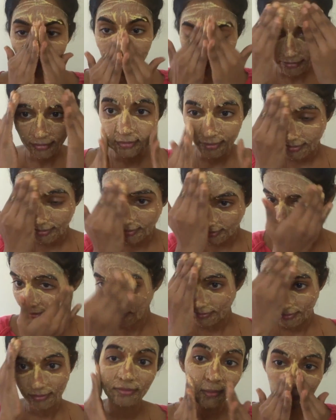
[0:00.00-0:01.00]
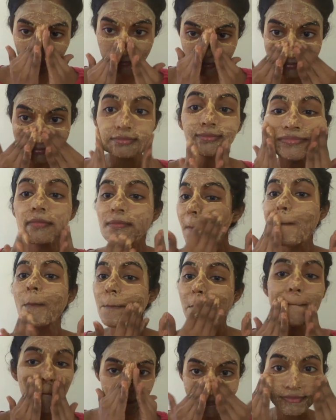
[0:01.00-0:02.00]
to your skin and
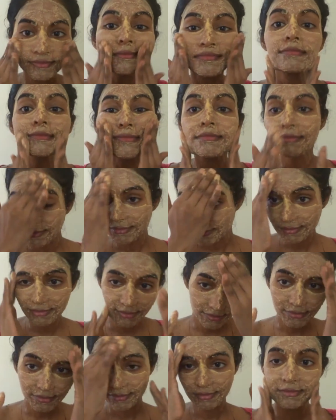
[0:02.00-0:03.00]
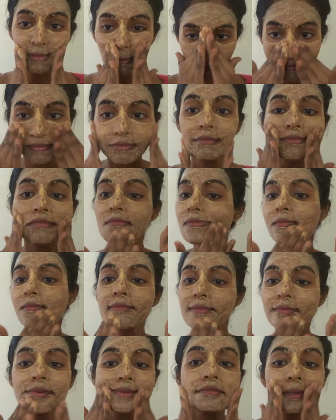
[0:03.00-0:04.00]
leave the skin just like that for a
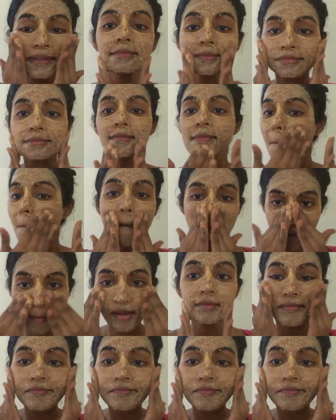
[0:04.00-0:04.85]
good few